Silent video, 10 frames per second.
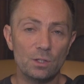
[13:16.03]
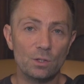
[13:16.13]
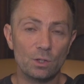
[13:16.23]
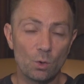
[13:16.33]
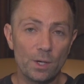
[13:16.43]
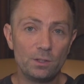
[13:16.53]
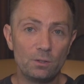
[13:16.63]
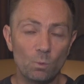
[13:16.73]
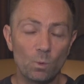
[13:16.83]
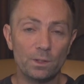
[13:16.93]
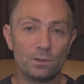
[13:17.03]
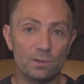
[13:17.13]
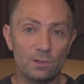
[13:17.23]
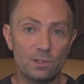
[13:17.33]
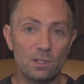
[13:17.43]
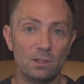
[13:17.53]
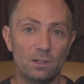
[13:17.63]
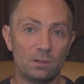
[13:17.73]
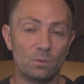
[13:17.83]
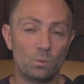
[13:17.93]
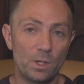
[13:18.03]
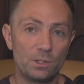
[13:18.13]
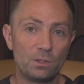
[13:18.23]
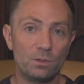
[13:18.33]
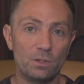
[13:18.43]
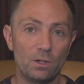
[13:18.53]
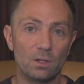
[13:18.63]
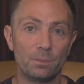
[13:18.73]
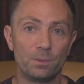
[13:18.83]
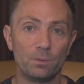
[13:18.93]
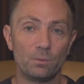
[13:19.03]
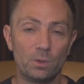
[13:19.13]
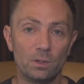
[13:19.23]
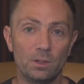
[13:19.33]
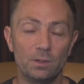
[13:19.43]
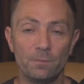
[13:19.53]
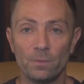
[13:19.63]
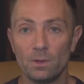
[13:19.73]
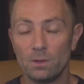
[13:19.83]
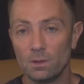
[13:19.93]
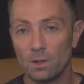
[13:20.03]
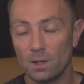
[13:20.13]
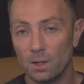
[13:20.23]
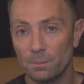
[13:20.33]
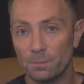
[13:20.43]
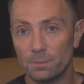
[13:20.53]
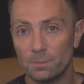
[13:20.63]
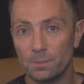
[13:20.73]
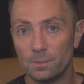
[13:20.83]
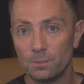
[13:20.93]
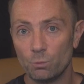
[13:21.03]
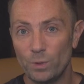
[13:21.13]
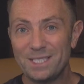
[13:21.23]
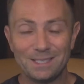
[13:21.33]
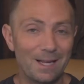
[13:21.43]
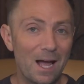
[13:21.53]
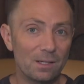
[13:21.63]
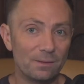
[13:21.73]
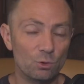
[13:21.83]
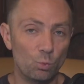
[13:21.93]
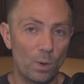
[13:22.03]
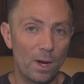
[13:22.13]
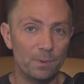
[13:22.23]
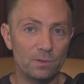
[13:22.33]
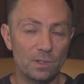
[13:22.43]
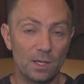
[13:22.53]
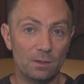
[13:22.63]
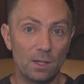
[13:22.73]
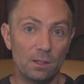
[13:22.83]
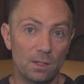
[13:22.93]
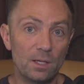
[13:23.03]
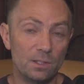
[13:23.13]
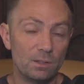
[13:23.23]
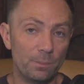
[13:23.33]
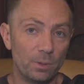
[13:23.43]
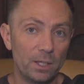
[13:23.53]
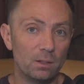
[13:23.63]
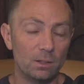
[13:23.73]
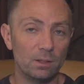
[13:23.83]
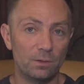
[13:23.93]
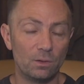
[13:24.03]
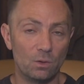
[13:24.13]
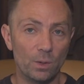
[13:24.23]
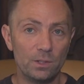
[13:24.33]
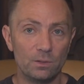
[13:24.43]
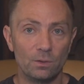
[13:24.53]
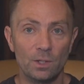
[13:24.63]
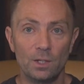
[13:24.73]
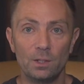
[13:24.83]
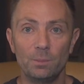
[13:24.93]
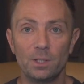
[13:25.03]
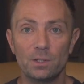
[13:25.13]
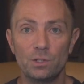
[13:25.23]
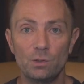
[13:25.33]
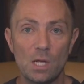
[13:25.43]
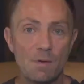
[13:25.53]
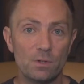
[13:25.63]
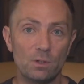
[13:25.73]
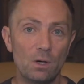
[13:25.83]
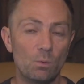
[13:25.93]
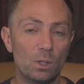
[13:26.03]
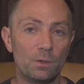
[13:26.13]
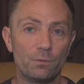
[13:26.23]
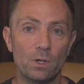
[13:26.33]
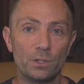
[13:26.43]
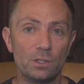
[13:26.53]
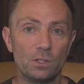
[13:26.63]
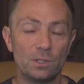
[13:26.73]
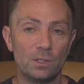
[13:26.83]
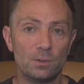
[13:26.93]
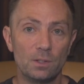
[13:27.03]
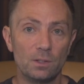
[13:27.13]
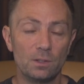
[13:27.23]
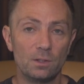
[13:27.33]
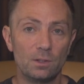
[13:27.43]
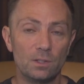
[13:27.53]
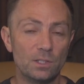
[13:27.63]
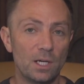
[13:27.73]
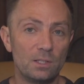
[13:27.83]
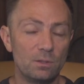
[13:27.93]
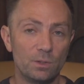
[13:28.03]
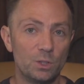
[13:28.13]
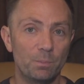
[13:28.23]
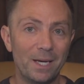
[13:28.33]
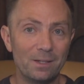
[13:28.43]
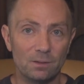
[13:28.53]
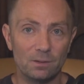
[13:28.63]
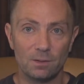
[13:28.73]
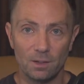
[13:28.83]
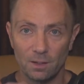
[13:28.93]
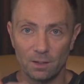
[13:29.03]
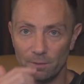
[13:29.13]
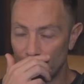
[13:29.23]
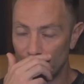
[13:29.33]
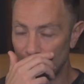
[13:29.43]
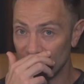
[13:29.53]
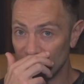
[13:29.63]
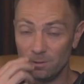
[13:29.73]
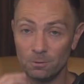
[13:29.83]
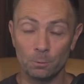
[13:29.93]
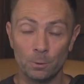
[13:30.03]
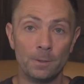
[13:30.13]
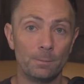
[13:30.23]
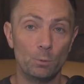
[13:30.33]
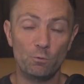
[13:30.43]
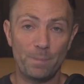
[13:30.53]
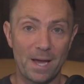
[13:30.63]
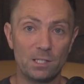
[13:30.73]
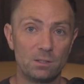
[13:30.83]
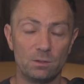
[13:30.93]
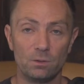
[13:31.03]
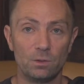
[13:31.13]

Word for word: you're going to want to see Western Europe really um, restock those weapons. And they, they said they plan on it, and they're going to. Because you never know, what if Russia is, the, the, decides to expand uh, their efforts to move past